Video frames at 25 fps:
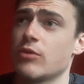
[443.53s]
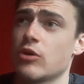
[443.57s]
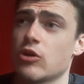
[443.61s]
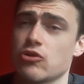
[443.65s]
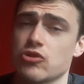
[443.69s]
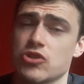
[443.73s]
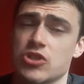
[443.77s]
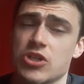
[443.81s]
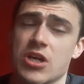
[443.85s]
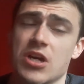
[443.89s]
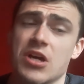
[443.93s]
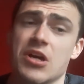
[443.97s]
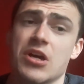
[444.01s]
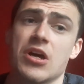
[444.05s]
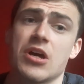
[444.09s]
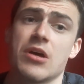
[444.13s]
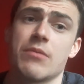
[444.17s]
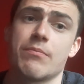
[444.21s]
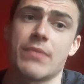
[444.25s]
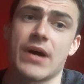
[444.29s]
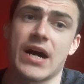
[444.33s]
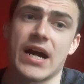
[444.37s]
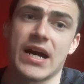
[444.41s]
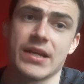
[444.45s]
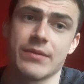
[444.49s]
Us,
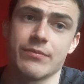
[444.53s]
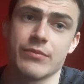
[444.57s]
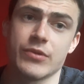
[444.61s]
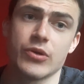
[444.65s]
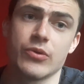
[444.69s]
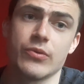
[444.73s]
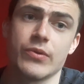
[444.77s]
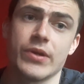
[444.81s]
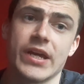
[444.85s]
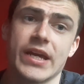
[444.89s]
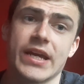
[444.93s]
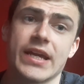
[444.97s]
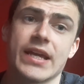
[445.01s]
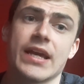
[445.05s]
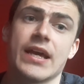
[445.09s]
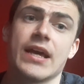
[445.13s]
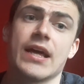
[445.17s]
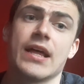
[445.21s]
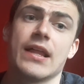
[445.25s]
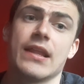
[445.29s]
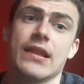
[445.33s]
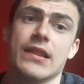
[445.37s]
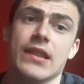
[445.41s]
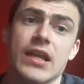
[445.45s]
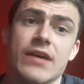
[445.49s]
Bayern Munich,
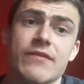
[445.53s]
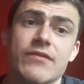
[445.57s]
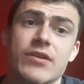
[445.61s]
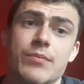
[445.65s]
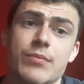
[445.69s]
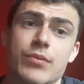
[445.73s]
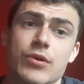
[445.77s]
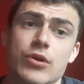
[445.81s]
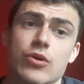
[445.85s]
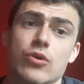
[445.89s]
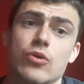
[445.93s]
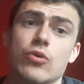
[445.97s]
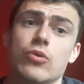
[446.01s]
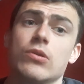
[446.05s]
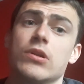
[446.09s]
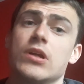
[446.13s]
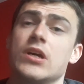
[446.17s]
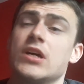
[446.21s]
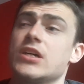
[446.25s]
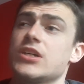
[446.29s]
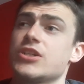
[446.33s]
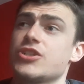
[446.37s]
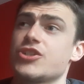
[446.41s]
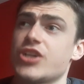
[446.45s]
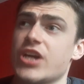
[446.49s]
Liverpool,
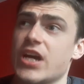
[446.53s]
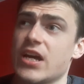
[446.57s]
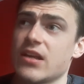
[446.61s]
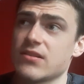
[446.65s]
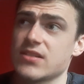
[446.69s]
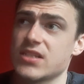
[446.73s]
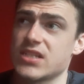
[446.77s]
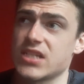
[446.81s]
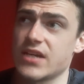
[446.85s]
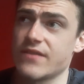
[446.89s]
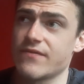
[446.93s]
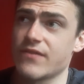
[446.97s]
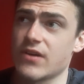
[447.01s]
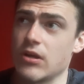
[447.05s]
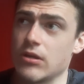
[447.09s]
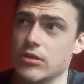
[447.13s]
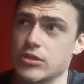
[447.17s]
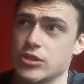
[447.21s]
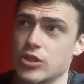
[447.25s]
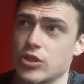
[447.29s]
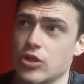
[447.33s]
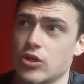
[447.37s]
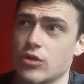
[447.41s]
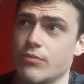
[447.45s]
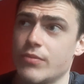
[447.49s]
Chelsea have
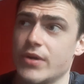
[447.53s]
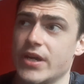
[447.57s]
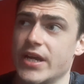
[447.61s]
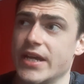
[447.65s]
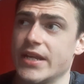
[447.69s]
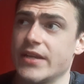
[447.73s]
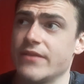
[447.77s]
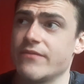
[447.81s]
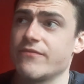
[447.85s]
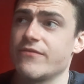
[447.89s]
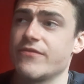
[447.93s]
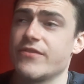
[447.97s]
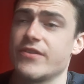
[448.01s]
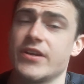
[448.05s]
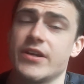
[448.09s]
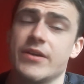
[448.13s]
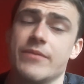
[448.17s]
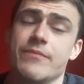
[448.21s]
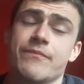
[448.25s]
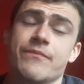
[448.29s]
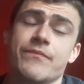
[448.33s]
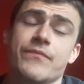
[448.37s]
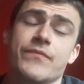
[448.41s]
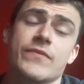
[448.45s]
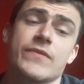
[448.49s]
also been in for him.